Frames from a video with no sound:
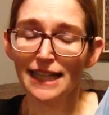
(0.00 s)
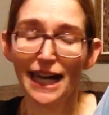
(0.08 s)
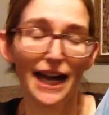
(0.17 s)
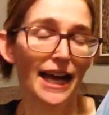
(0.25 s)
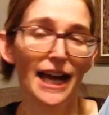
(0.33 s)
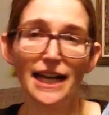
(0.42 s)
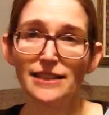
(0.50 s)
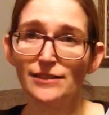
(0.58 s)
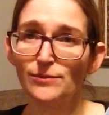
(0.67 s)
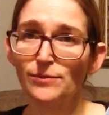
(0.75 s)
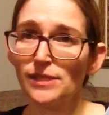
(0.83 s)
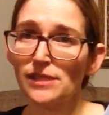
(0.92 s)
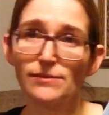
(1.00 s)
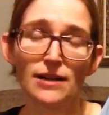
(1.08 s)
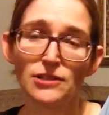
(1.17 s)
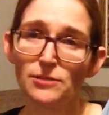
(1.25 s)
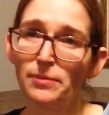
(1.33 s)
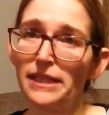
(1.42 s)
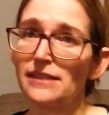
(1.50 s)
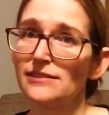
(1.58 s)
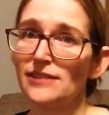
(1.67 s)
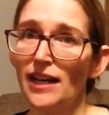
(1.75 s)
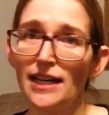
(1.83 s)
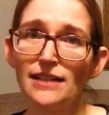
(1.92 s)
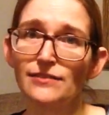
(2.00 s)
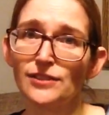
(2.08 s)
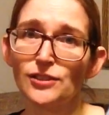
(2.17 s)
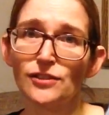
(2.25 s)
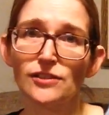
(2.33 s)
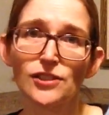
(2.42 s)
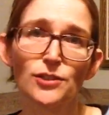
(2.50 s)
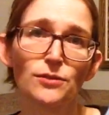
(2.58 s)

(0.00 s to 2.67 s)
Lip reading: I was surrounded by a lot of adults